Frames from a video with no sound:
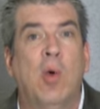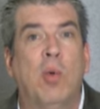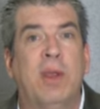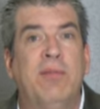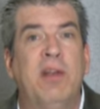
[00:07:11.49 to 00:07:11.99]

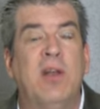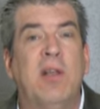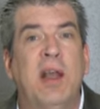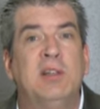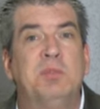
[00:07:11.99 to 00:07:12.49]
we're giving our
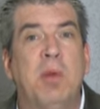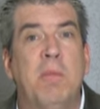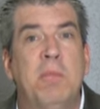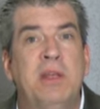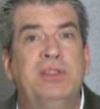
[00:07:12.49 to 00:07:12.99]
clients
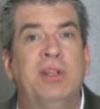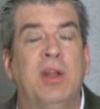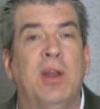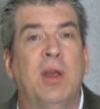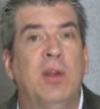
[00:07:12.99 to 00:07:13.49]
permission